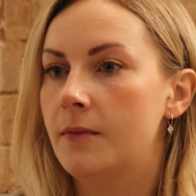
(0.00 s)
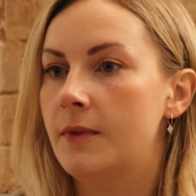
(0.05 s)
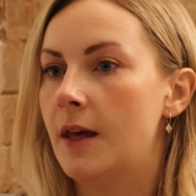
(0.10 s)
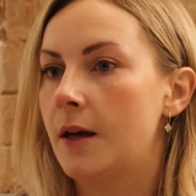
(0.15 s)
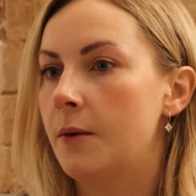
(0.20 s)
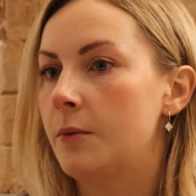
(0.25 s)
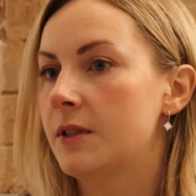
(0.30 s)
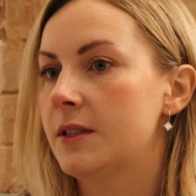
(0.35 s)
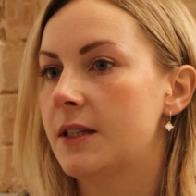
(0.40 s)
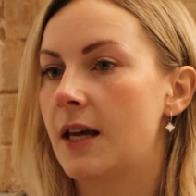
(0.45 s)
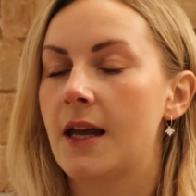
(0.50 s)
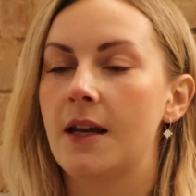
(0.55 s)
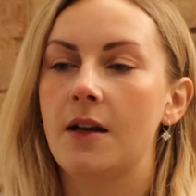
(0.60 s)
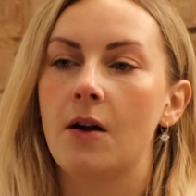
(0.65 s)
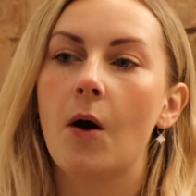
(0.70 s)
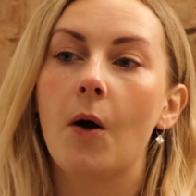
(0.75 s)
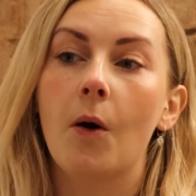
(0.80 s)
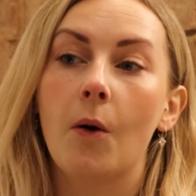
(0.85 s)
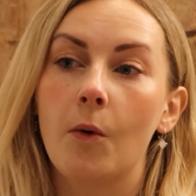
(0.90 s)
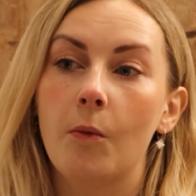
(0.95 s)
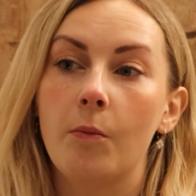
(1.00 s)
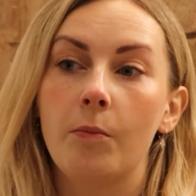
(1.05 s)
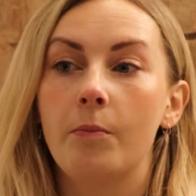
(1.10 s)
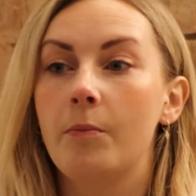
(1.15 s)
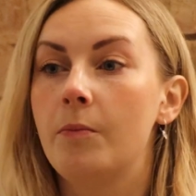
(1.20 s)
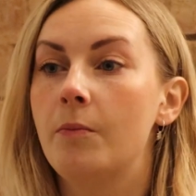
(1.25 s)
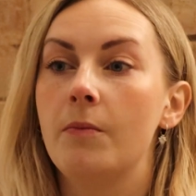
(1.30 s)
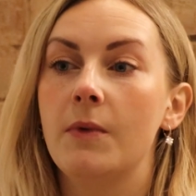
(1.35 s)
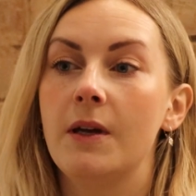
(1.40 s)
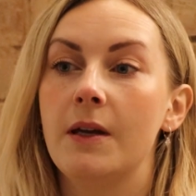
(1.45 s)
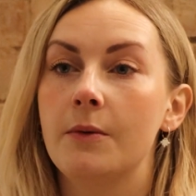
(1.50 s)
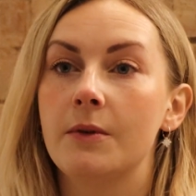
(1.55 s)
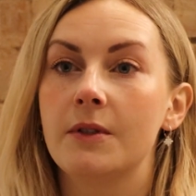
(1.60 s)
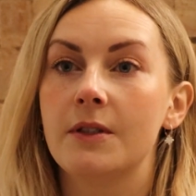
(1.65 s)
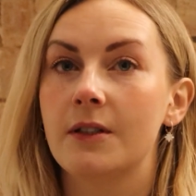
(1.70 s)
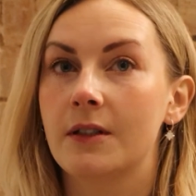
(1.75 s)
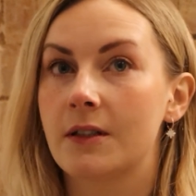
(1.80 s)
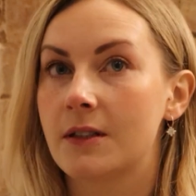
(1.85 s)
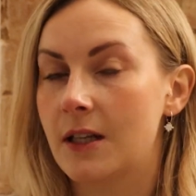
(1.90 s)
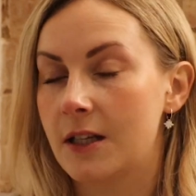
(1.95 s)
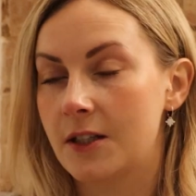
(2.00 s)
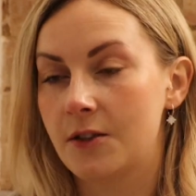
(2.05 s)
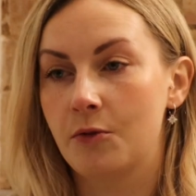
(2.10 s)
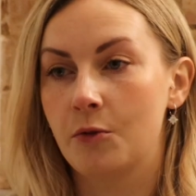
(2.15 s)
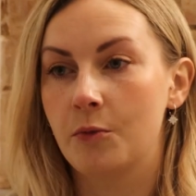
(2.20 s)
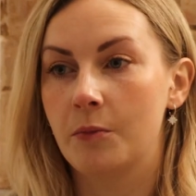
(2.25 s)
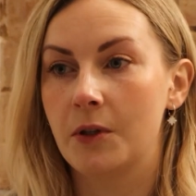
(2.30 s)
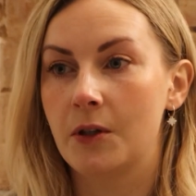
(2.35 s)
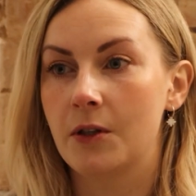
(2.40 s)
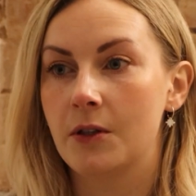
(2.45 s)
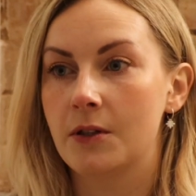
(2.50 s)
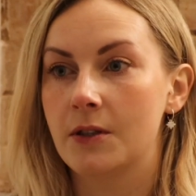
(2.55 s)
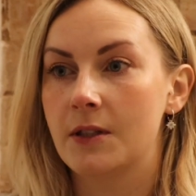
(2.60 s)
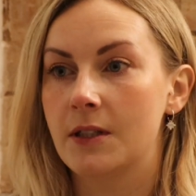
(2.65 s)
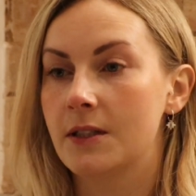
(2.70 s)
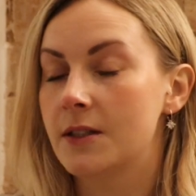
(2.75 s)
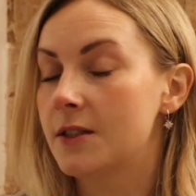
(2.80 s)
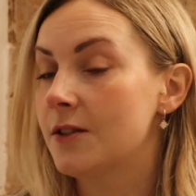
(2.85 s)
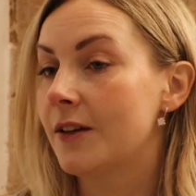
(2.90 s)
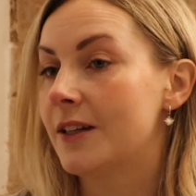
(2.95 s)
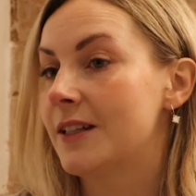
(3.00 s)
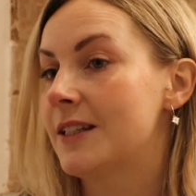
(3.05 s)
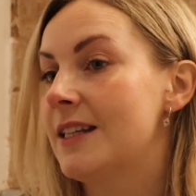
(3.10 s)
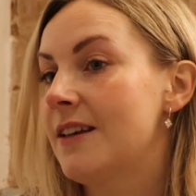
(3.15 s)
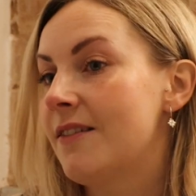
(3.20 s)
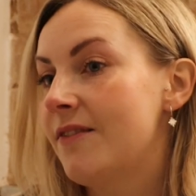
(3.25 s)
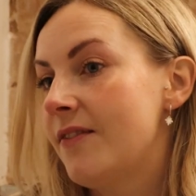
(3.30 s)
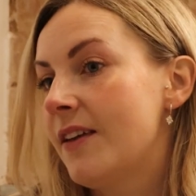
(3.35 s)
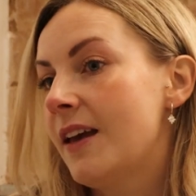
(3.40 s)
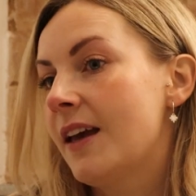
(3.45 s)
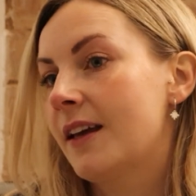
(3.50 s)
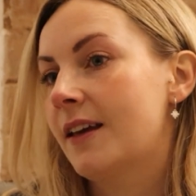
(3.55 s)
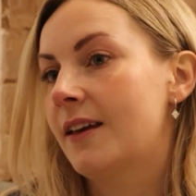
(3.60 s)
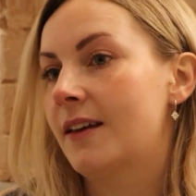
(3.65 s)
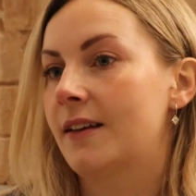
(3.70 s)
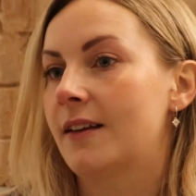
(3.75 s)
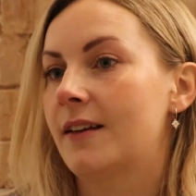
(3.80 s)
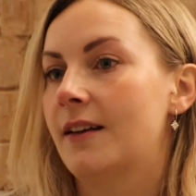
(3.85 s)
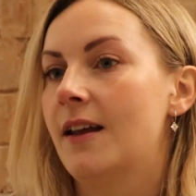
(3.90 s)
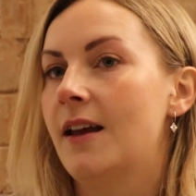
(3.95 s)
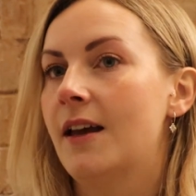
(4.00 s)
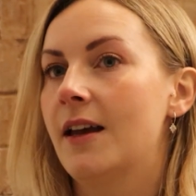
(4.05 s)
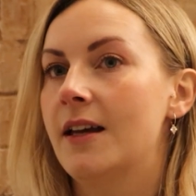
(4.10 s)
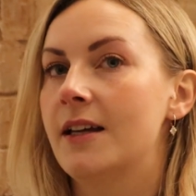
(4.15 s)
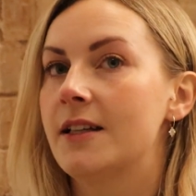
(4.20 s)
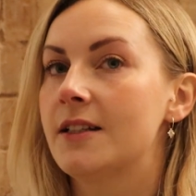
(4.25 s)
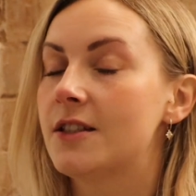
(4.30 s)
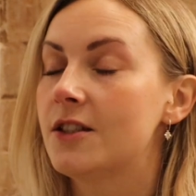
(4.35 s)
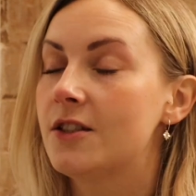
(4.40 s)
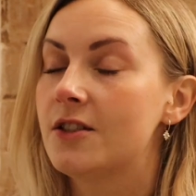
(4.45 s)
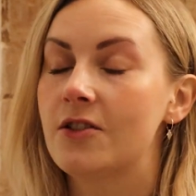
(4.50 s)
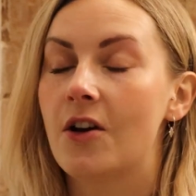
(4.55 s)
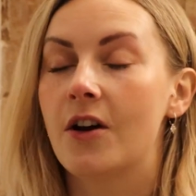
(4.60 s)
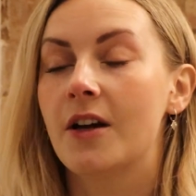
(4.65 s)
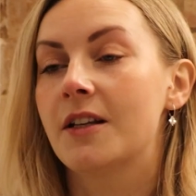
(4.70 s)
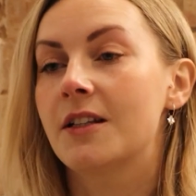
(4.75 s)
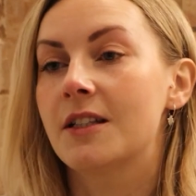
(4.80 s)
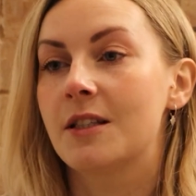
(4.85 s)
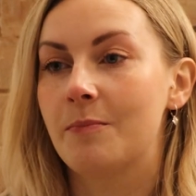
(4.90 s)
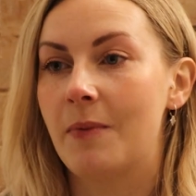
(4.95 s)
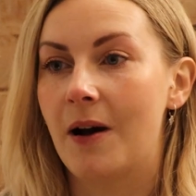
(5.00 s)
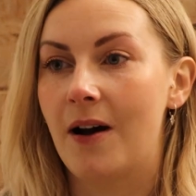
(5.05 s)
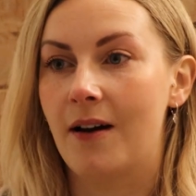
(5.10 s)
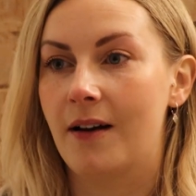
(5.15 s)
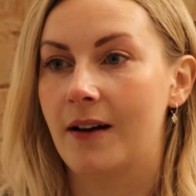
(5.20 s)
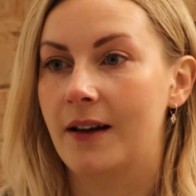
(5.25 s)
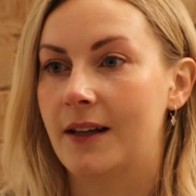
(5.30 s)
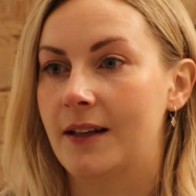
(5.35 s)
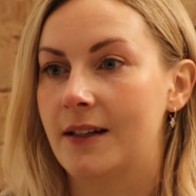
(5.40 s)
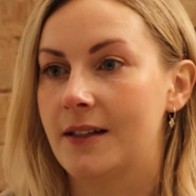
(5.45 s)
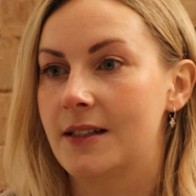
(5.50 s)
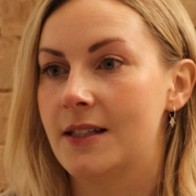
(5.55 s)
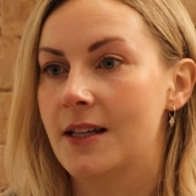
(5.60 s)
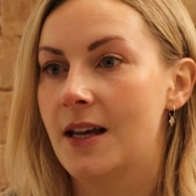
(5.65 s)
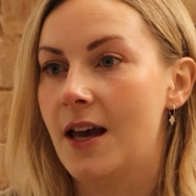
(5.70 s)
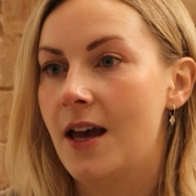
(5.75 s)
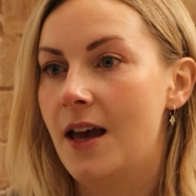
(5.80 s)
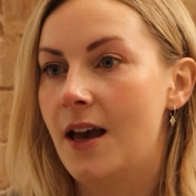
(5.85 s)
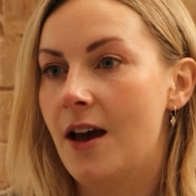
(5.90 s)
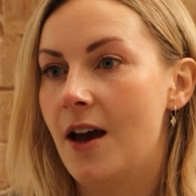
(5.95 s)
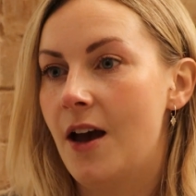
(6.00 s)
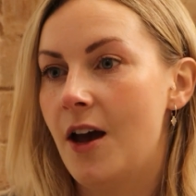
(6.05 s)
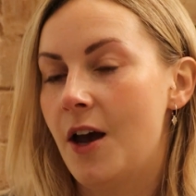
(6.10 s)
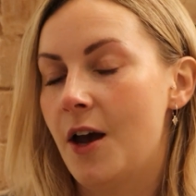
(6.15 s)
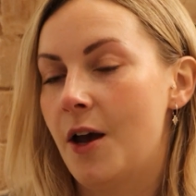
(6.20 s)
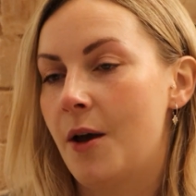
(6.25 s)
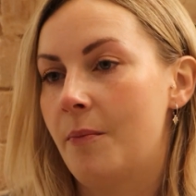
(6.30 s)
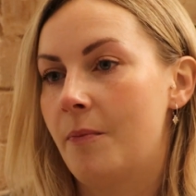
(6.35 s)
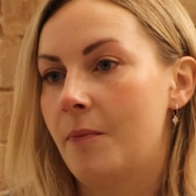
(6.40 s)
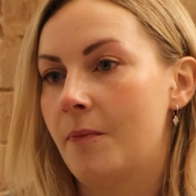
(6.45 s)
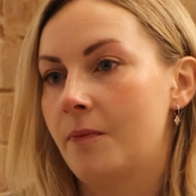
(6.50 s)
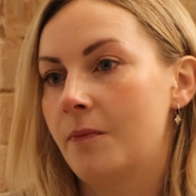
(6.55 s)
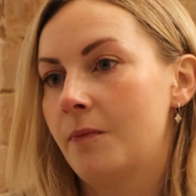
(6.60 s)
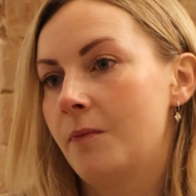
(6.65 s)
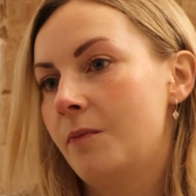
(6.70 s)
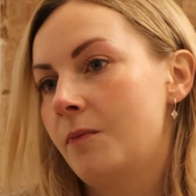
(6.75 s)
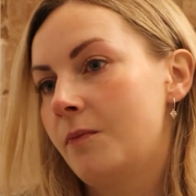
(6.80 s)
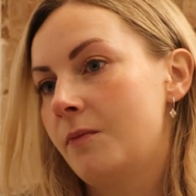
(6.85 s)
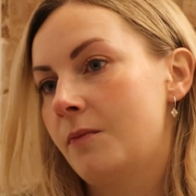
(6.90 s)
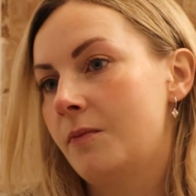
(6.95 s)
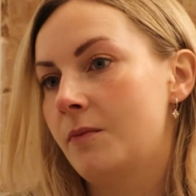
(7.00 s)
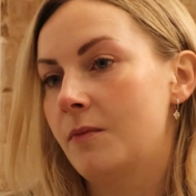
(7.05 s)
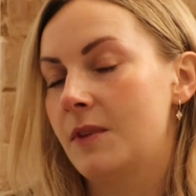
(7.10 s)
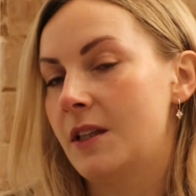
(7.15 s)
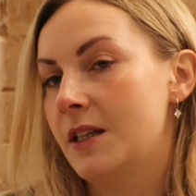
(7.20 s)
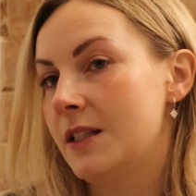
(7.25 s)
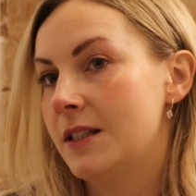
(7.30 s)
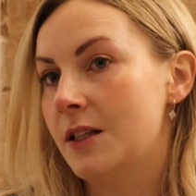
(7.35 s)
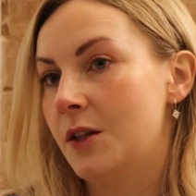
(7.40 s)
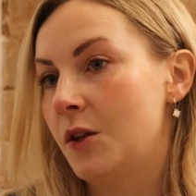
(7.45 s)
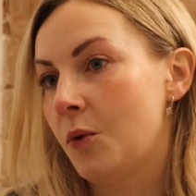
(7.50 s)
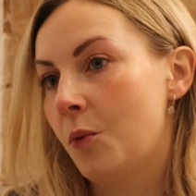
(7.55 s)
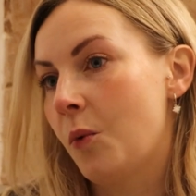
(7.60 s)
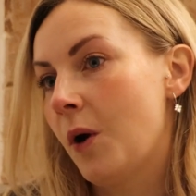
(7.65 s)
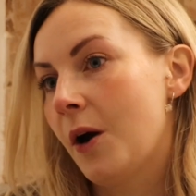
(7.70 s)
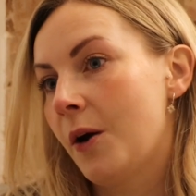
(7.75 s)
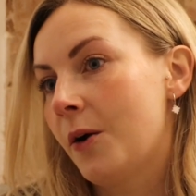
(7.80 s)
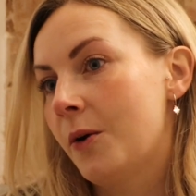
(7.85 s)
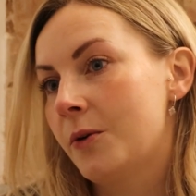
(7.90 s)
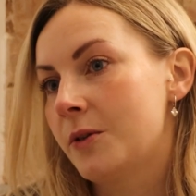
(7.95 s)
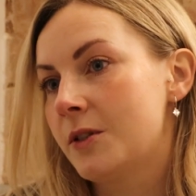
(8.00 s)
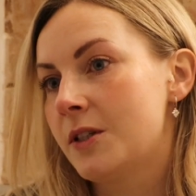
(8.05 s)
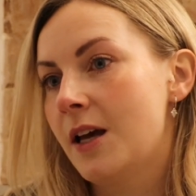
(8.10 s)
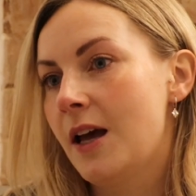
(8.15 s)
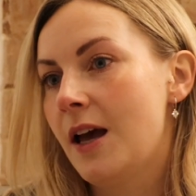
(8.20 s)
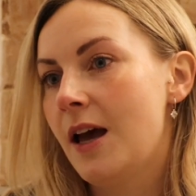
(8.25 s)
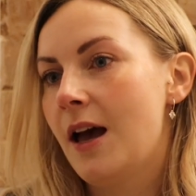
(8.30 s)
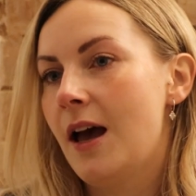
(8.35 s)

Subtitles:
they were saying, oh, it was successful because it's scientific and it's the science behind that's in the world.